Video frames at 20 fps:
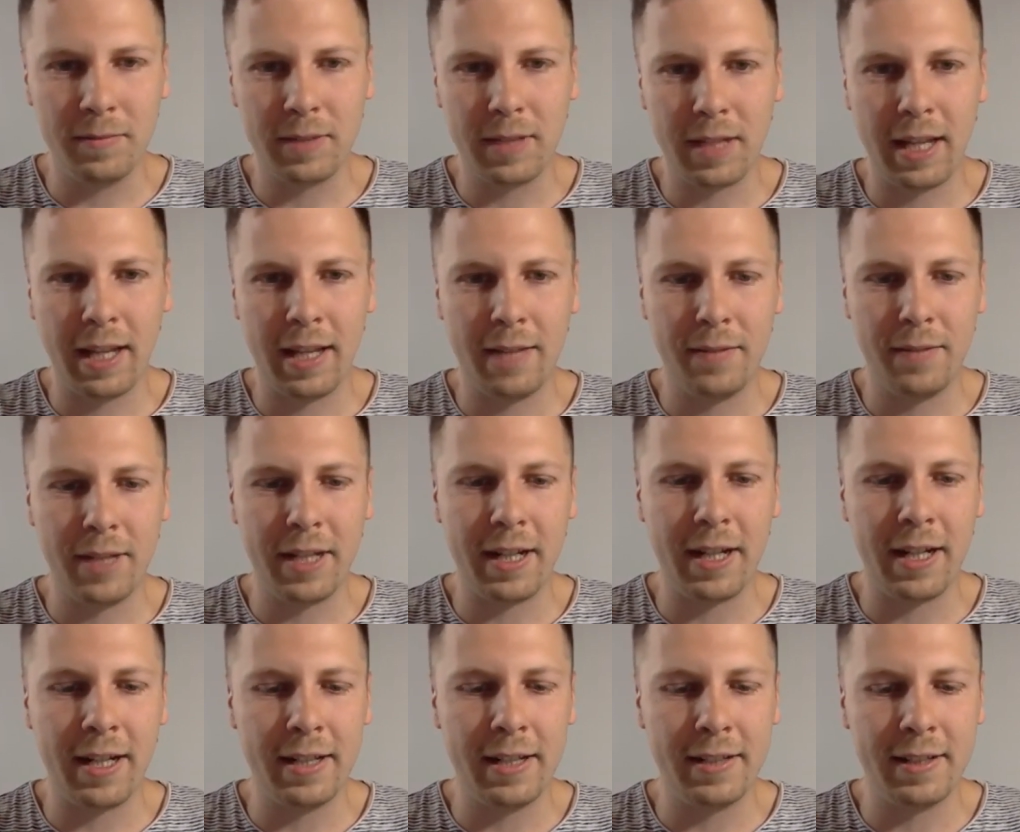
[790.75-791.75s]
and we
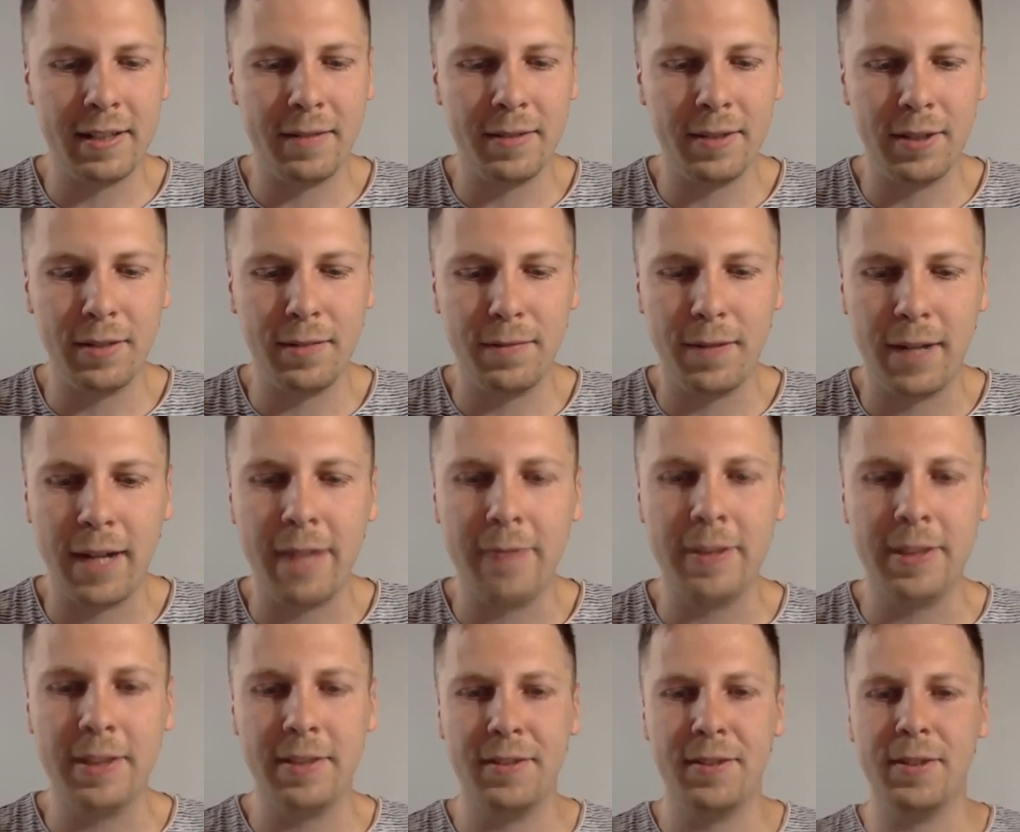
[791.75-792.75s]
hired someone on Fiverr
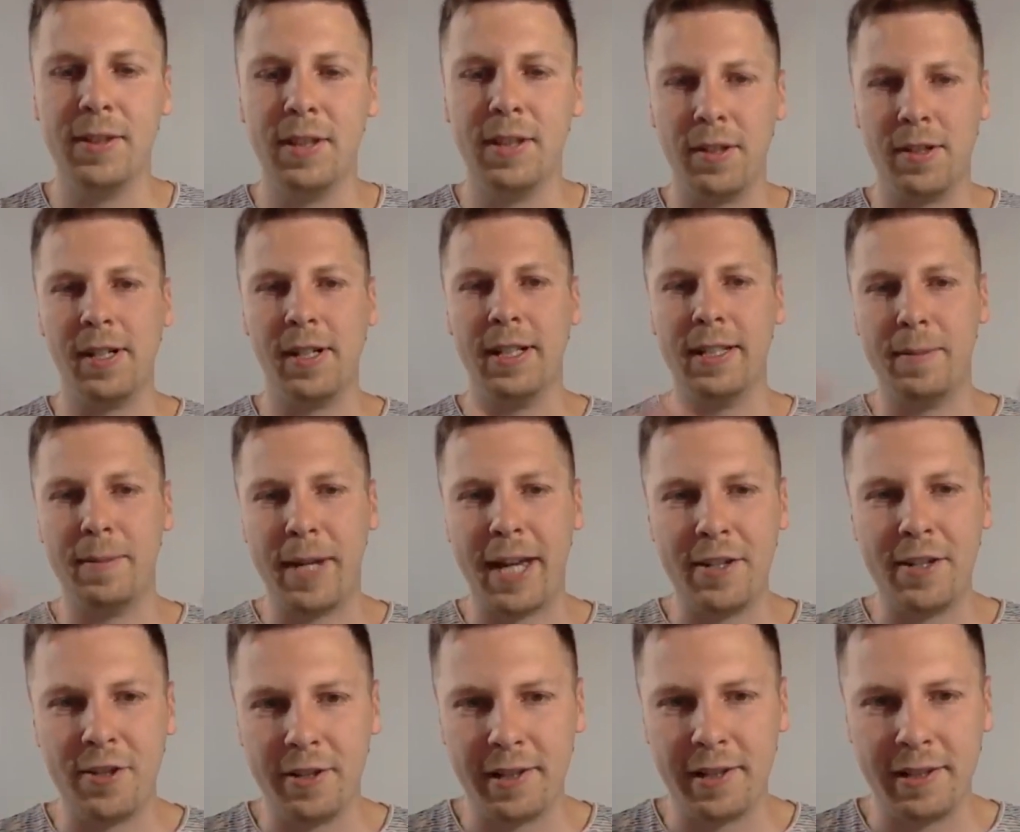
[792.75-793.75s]
to do logo
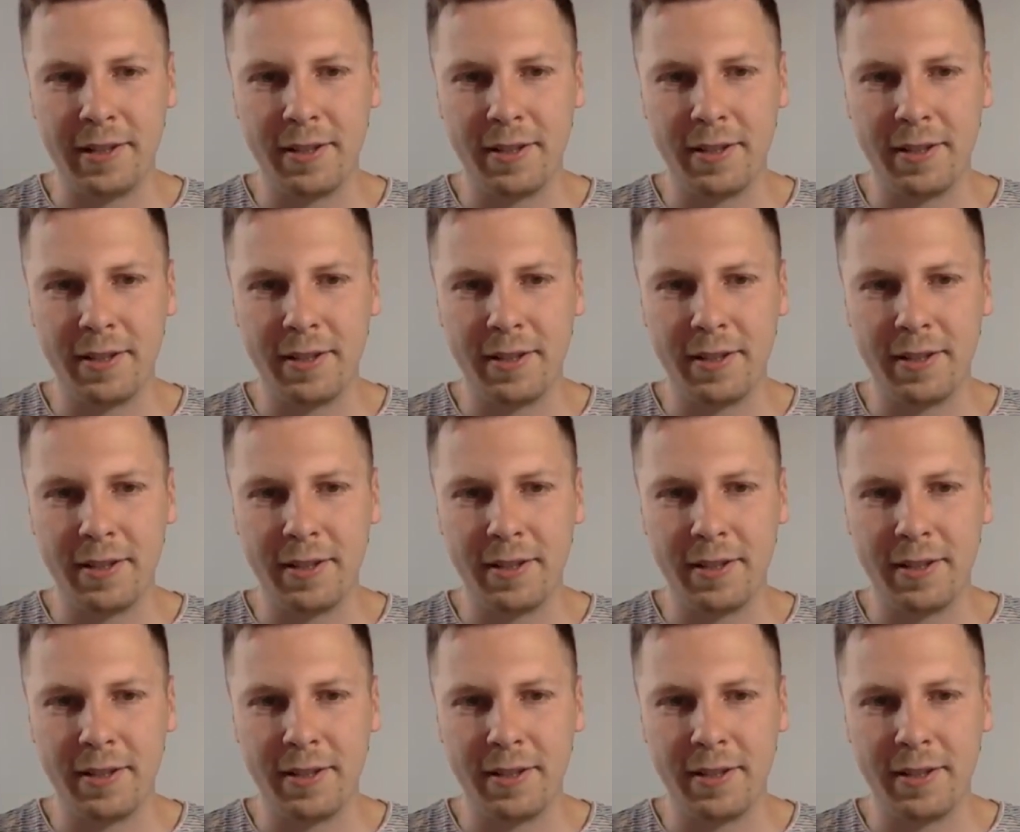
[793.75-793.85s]
animation,